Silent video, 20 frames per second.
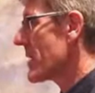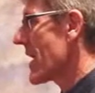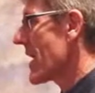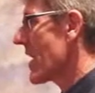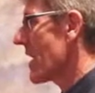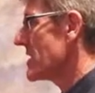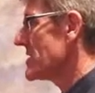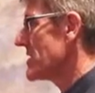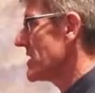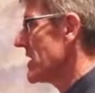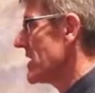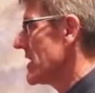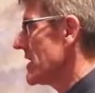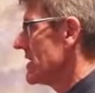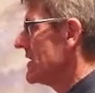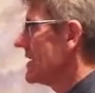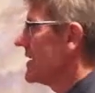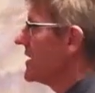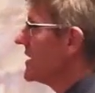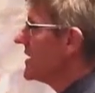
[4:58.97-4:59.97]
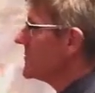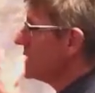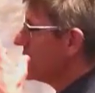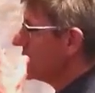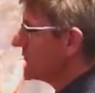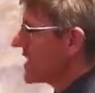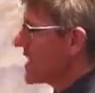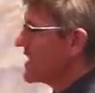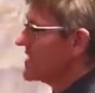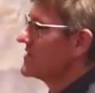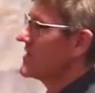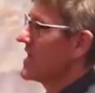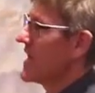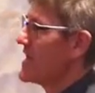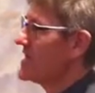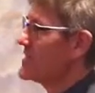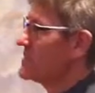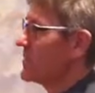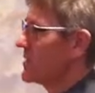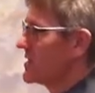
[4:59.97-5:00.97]
AID, it mutates mutates
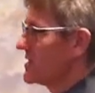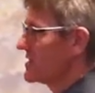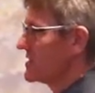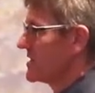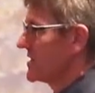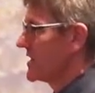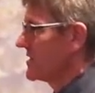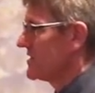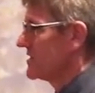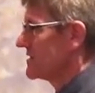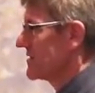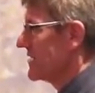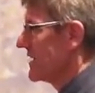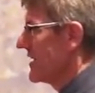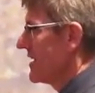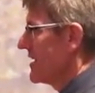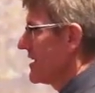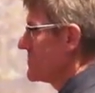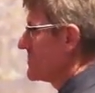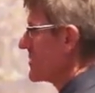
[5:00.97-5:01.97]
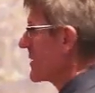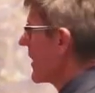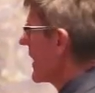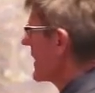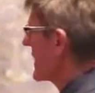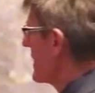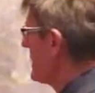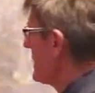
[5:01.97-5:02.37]
antibody genes, but like